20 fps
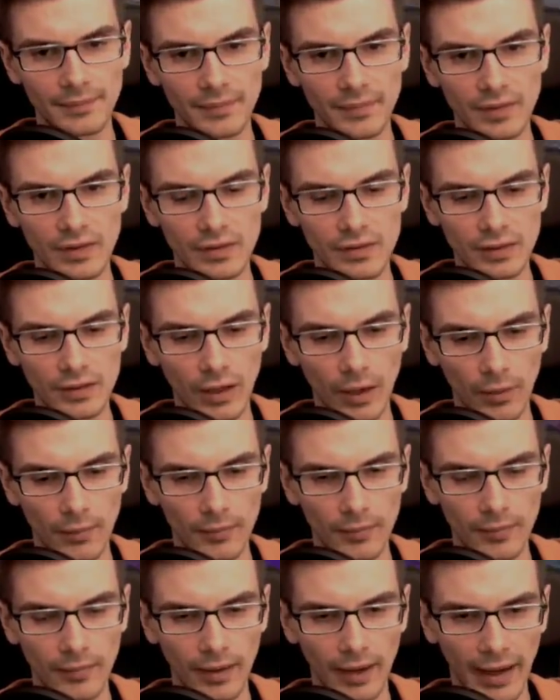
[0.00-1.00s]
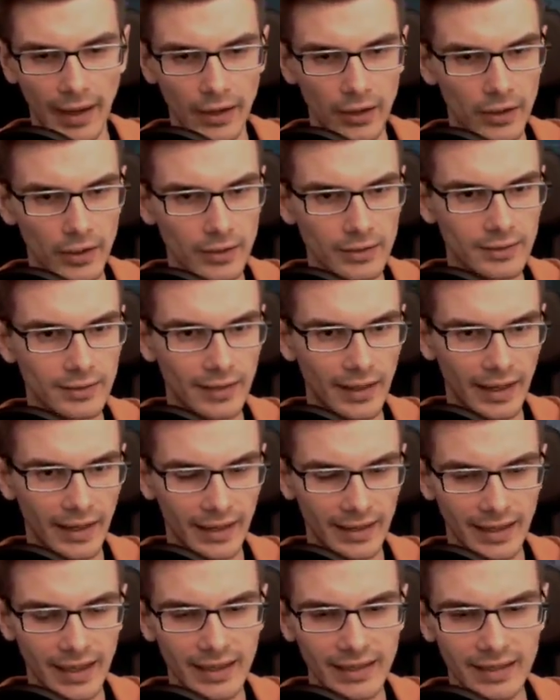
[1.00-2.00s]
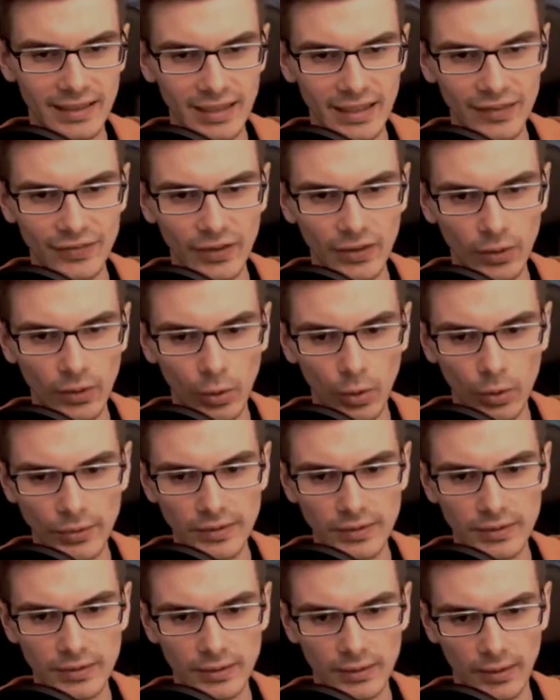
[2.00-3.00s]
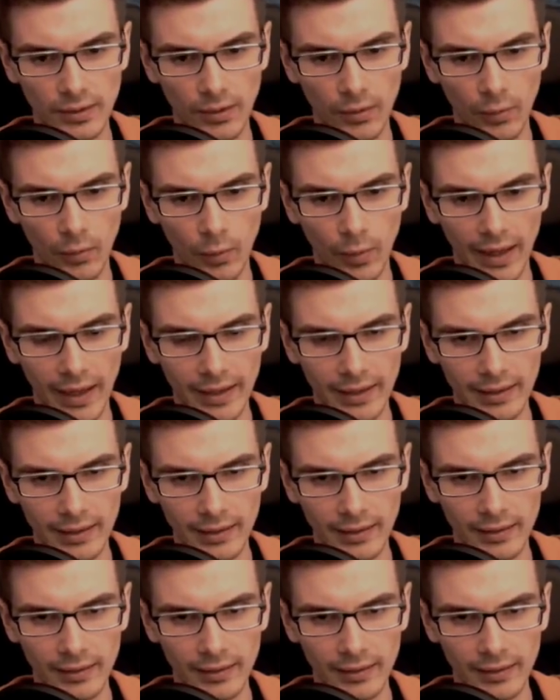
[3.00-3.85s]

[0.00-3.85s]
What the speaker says: so I learned that I can't even ult while